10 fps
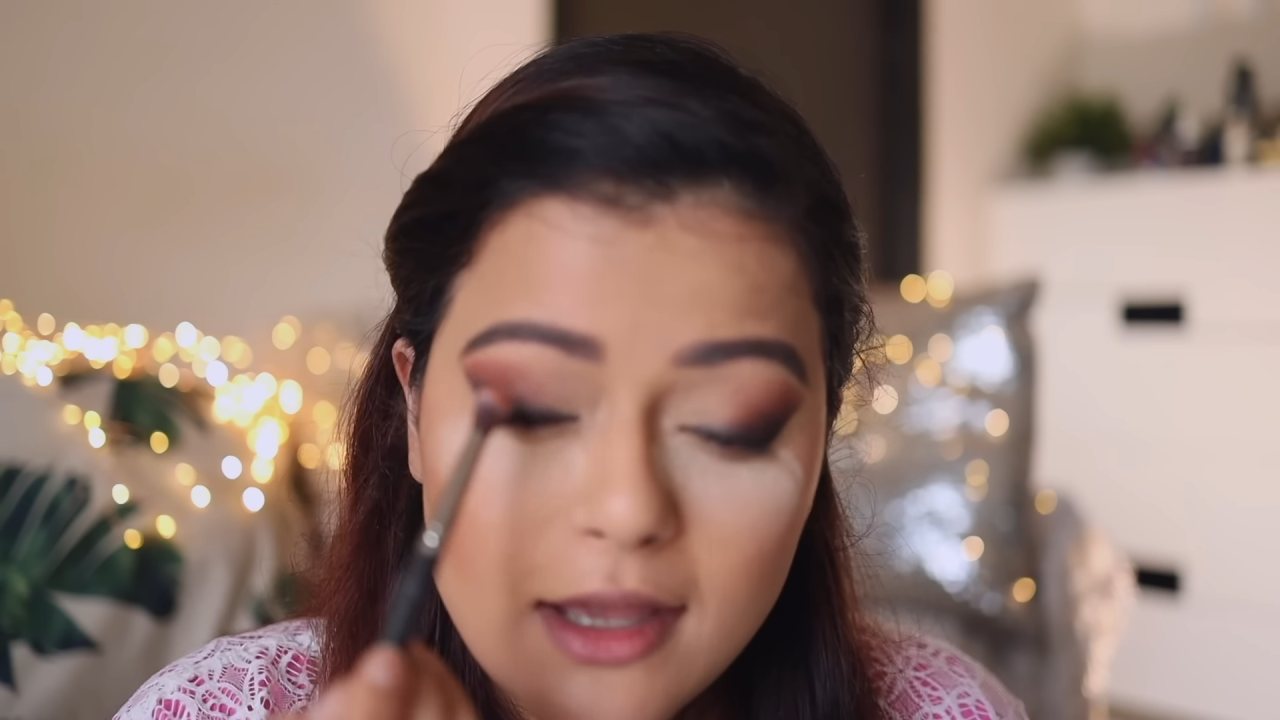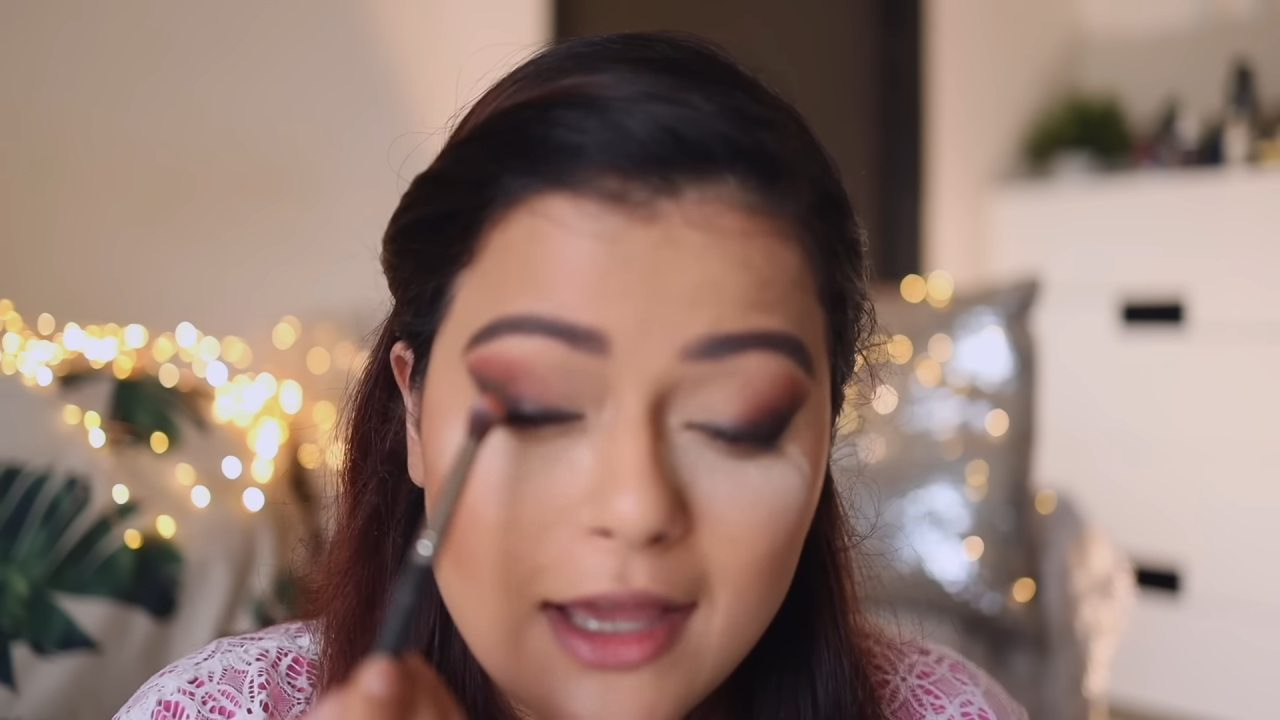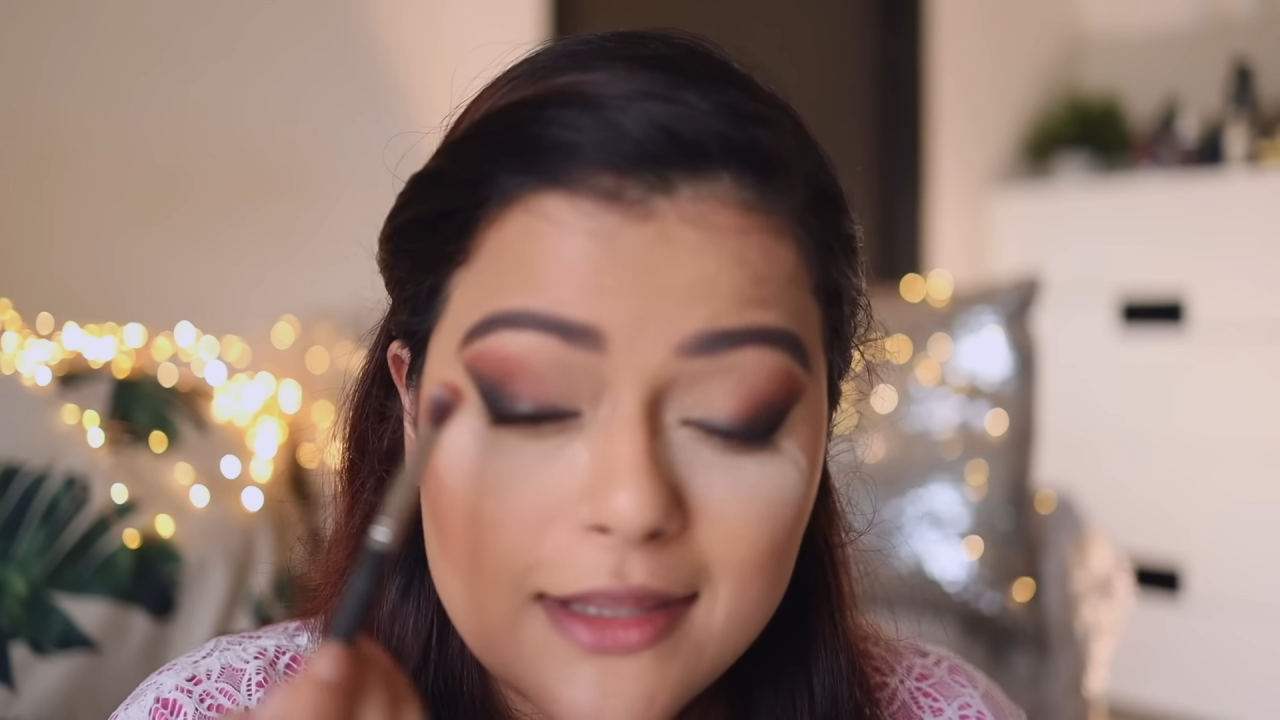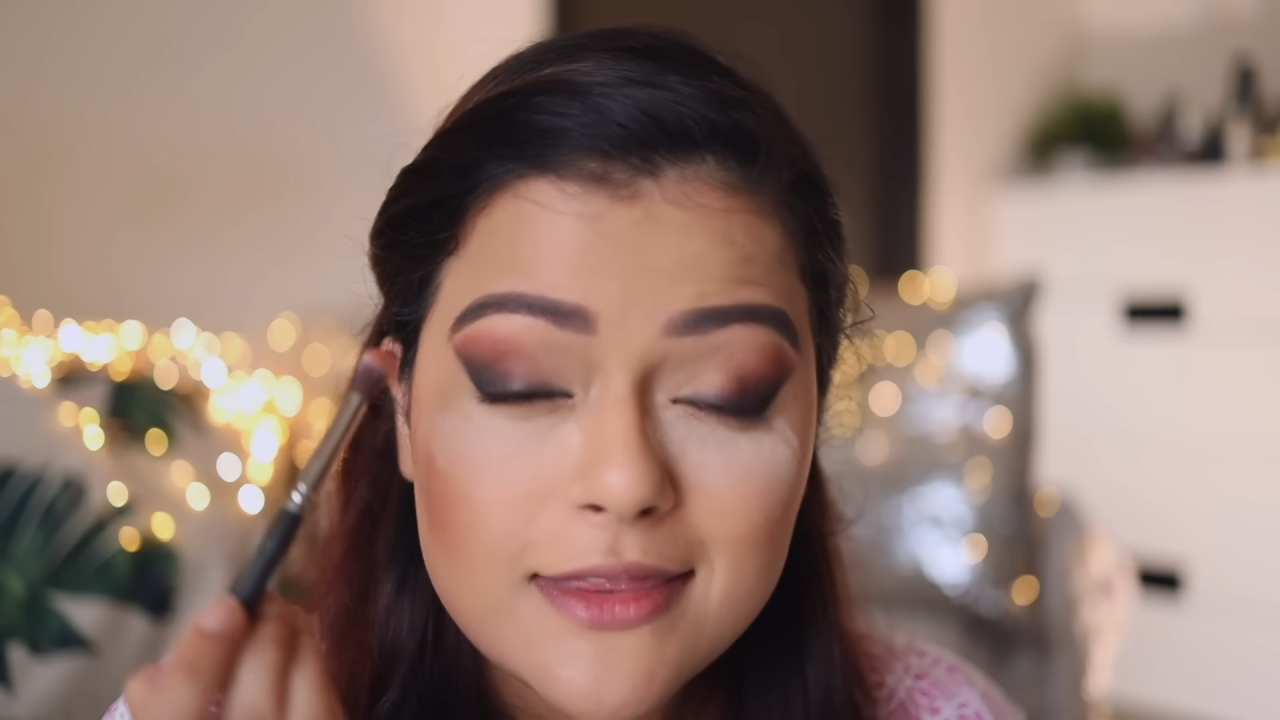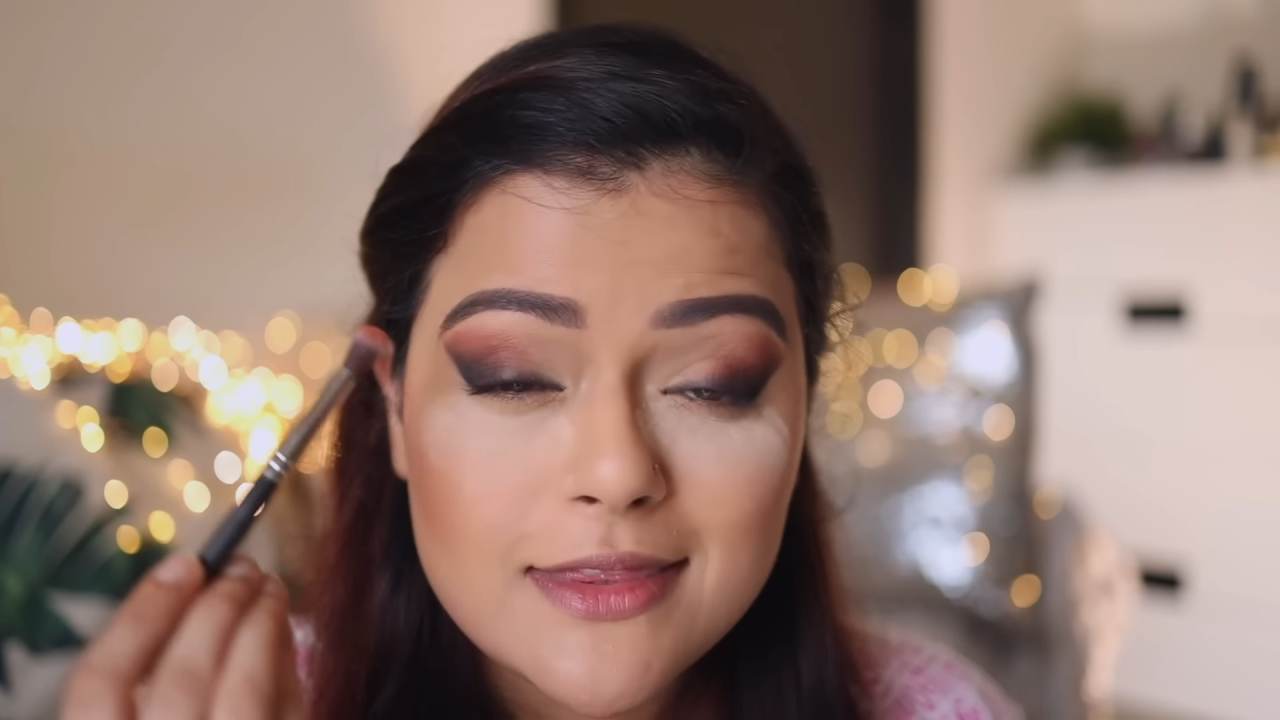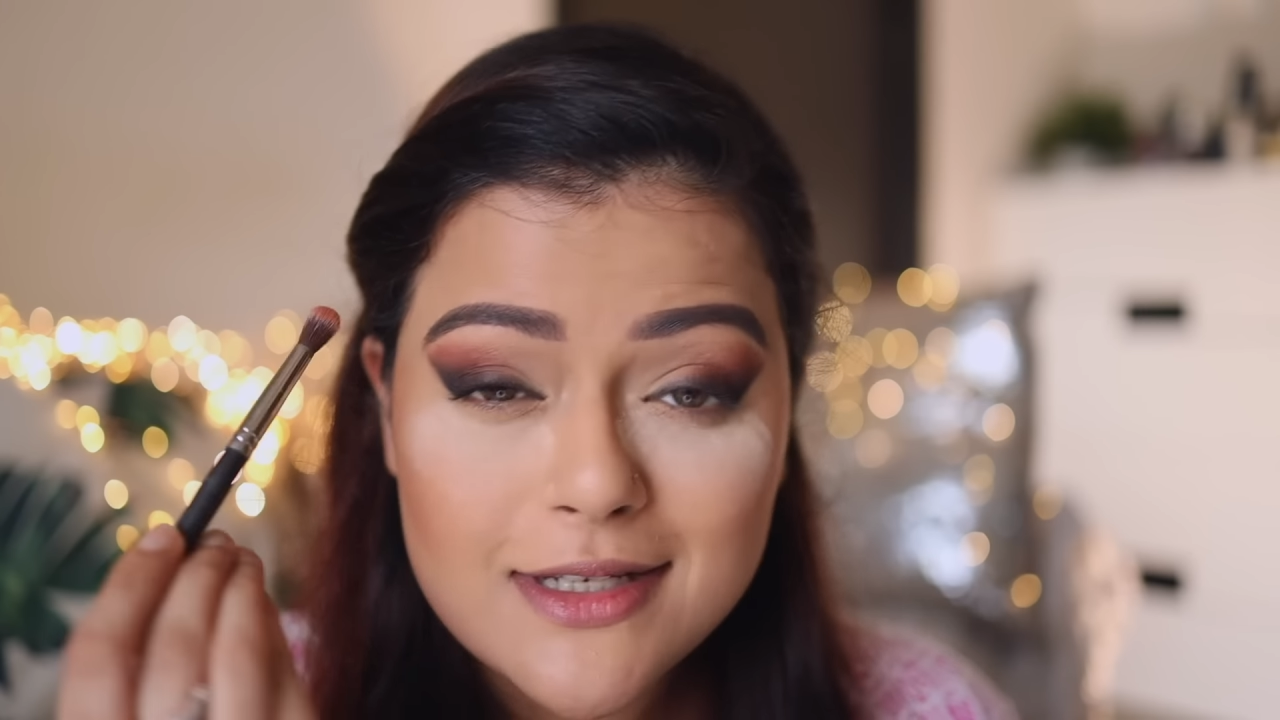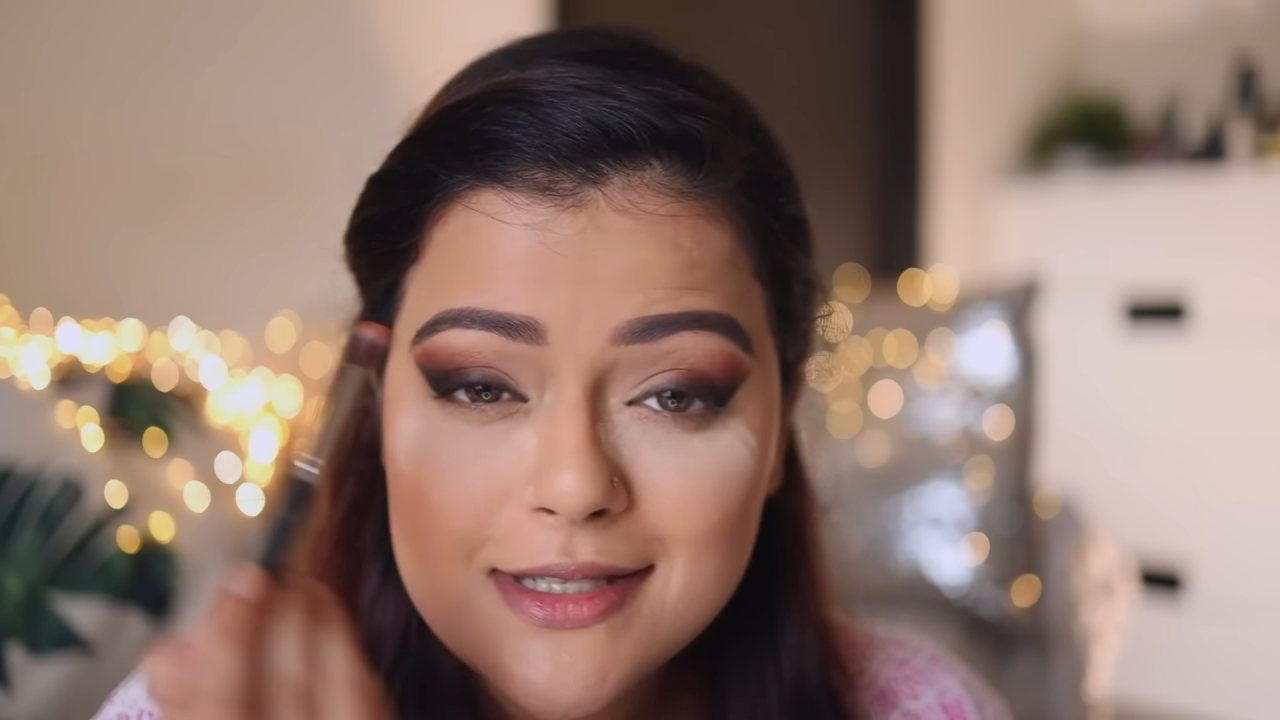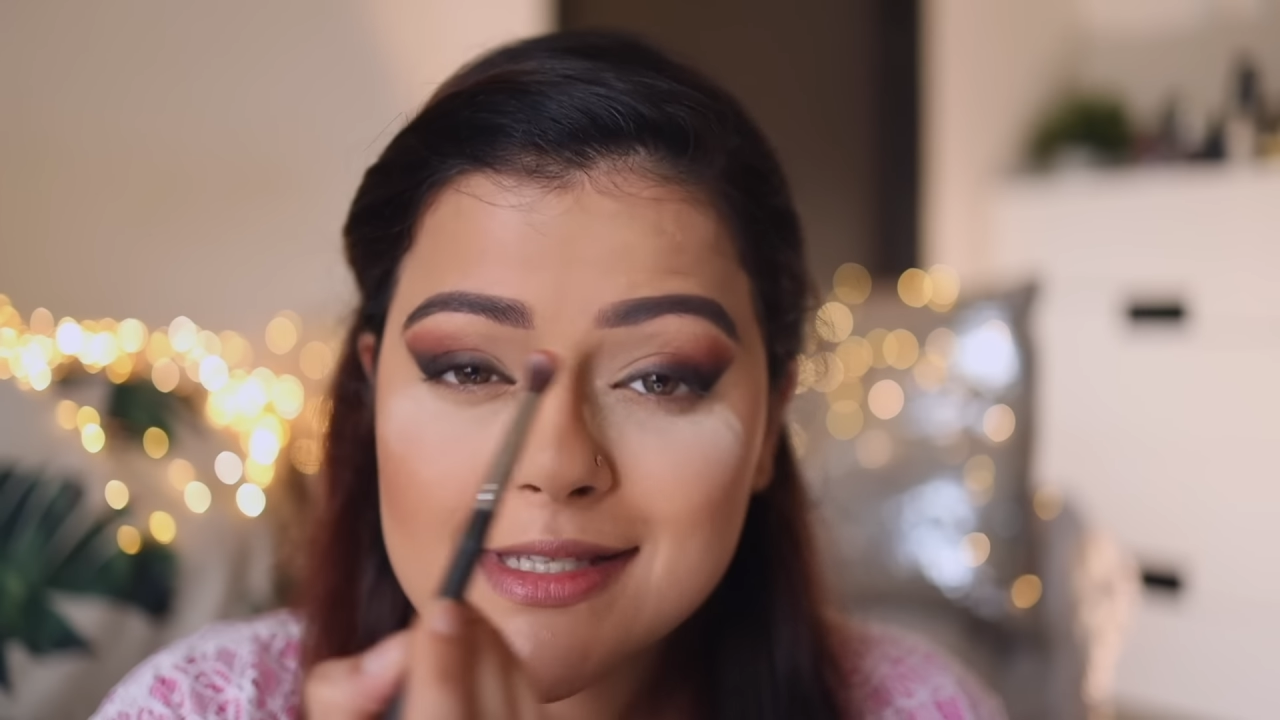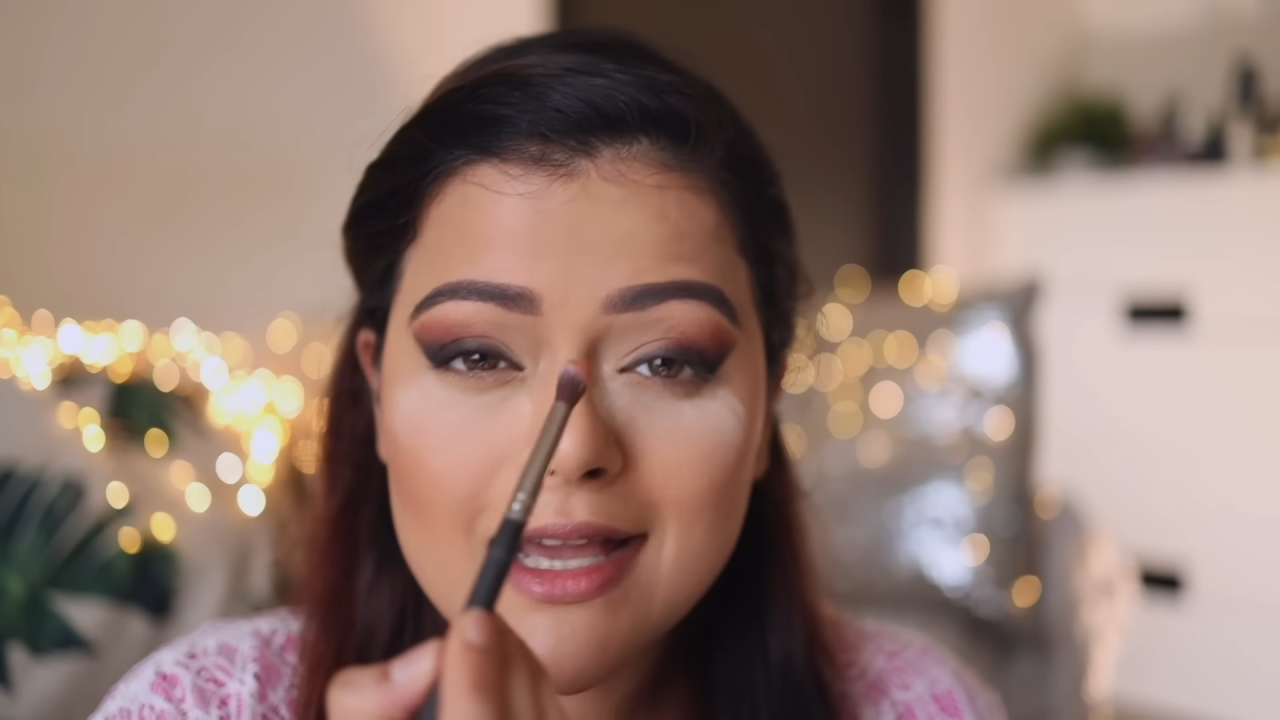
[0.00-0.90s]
and this